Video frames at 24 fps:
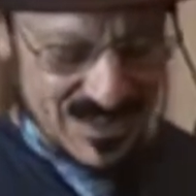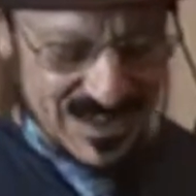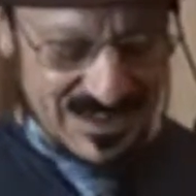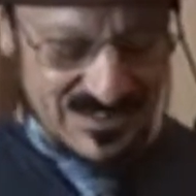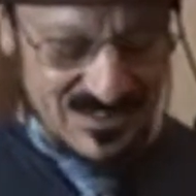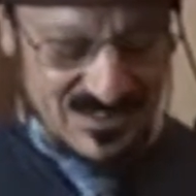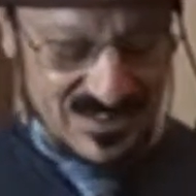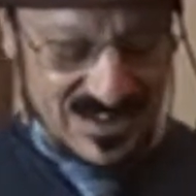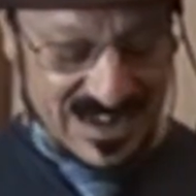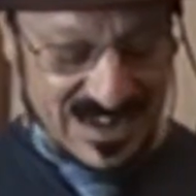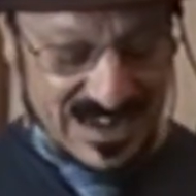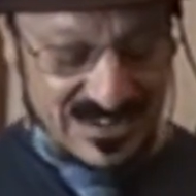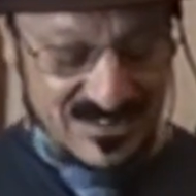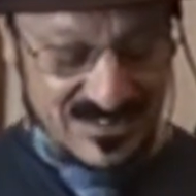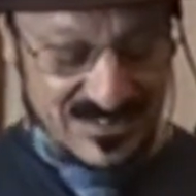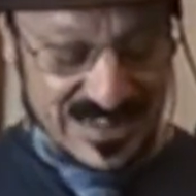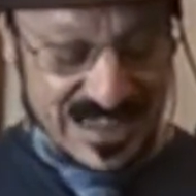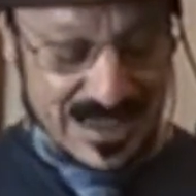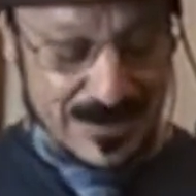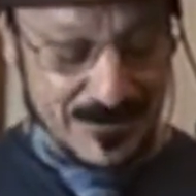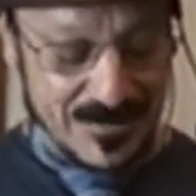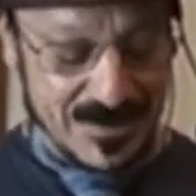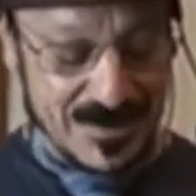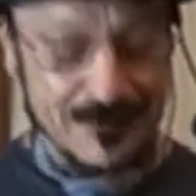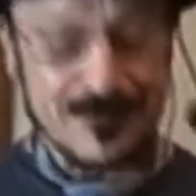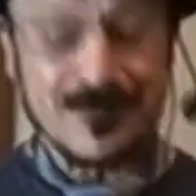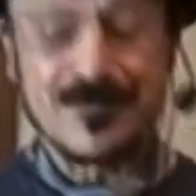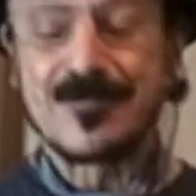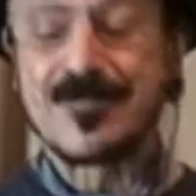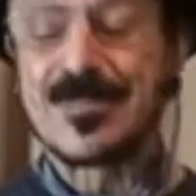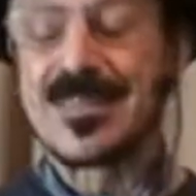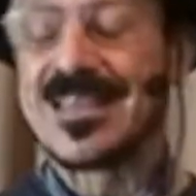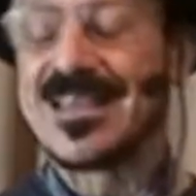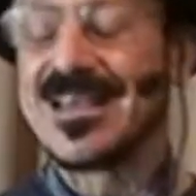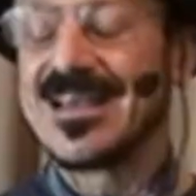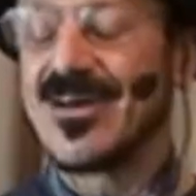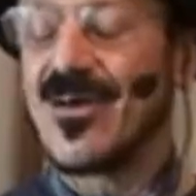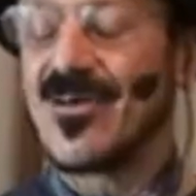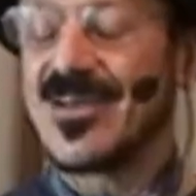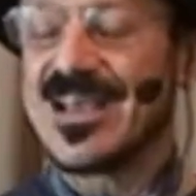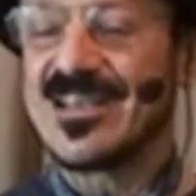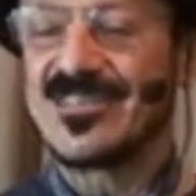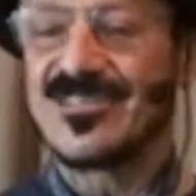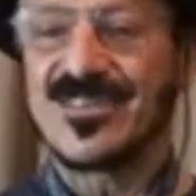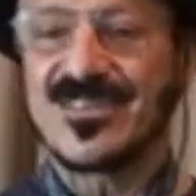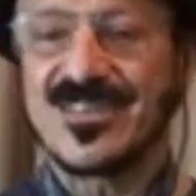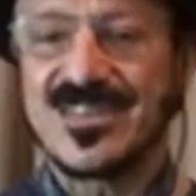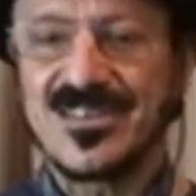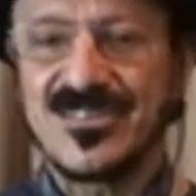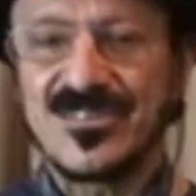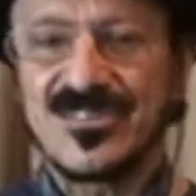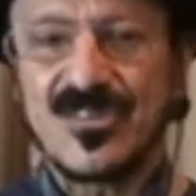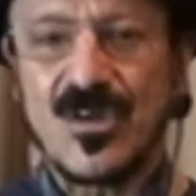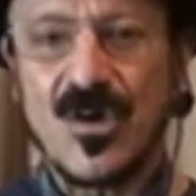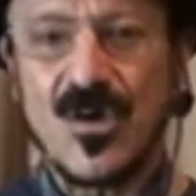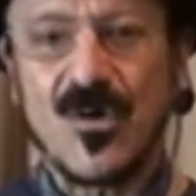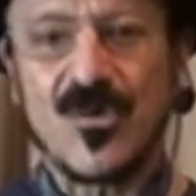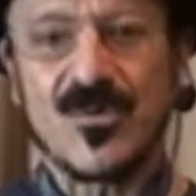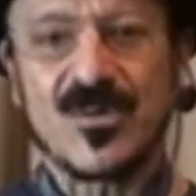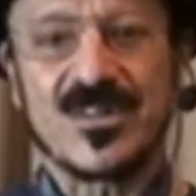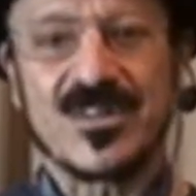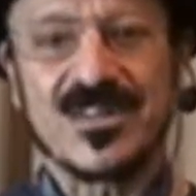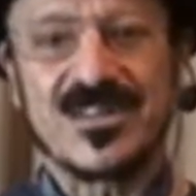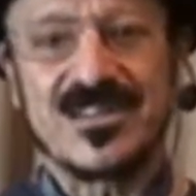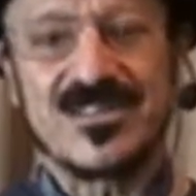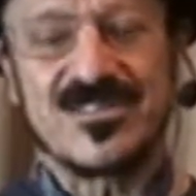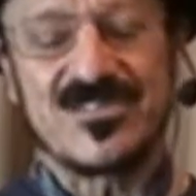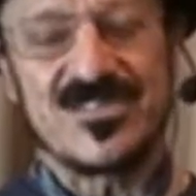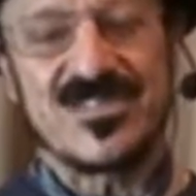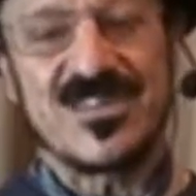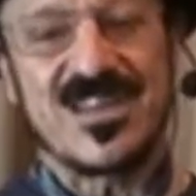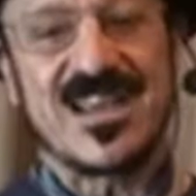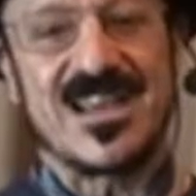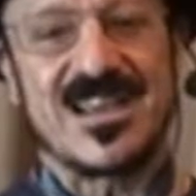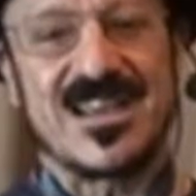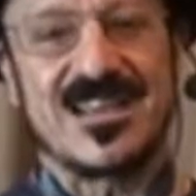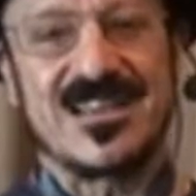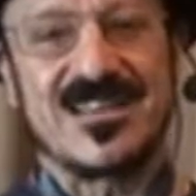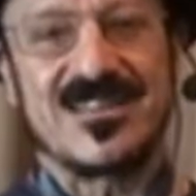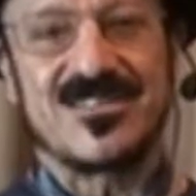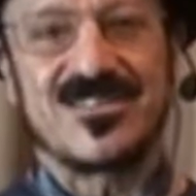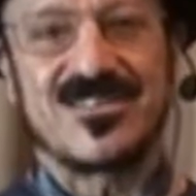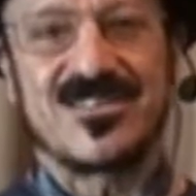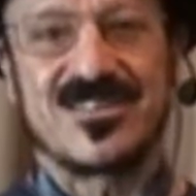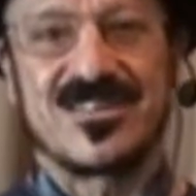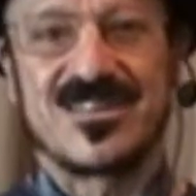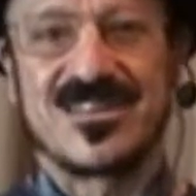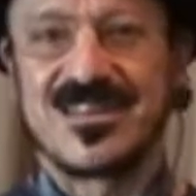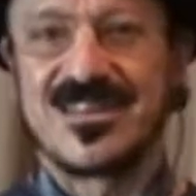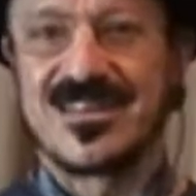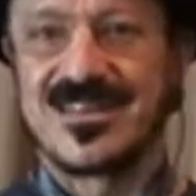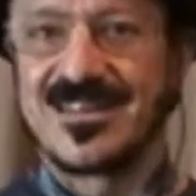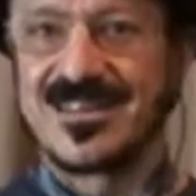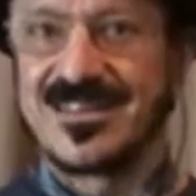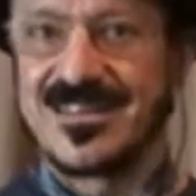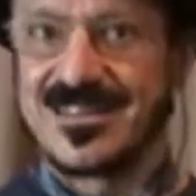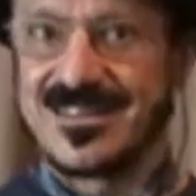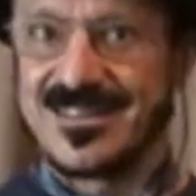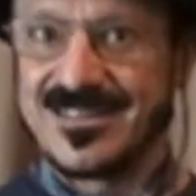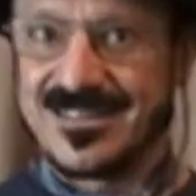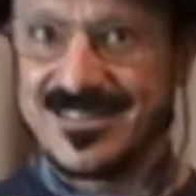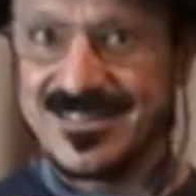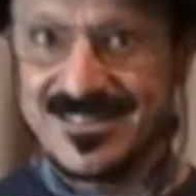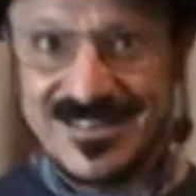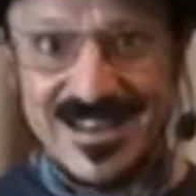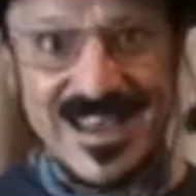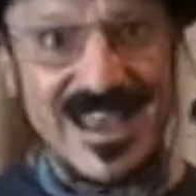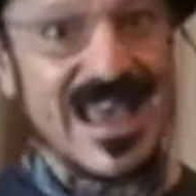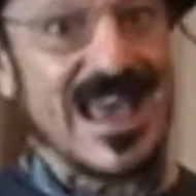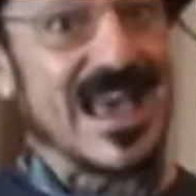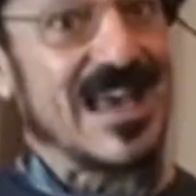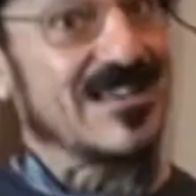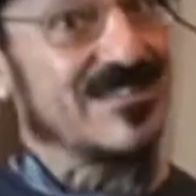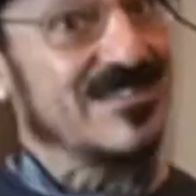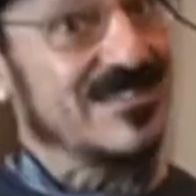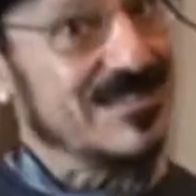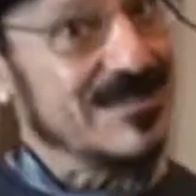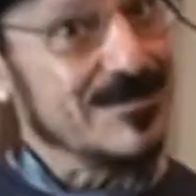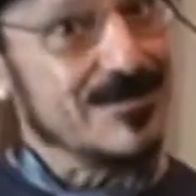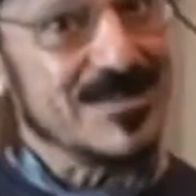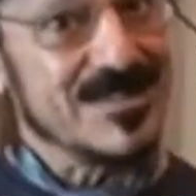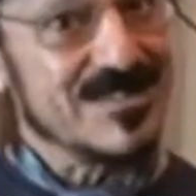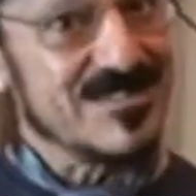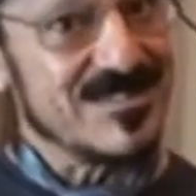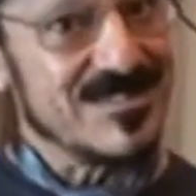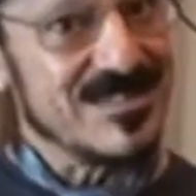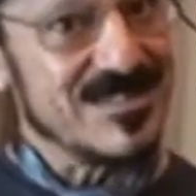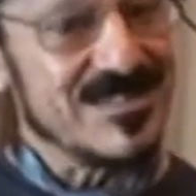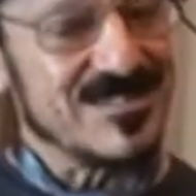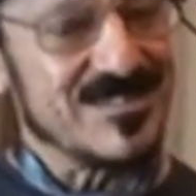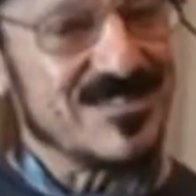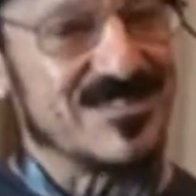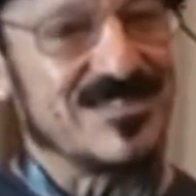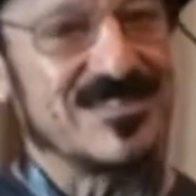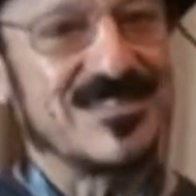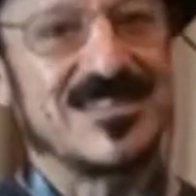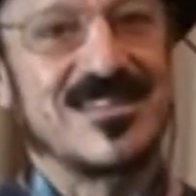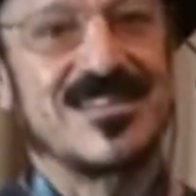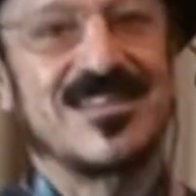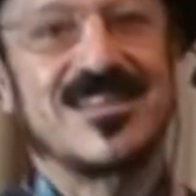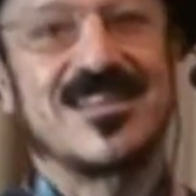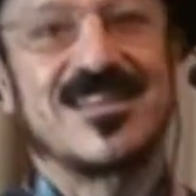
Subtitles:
they changed that. But okay, so this totally changed the taxi business.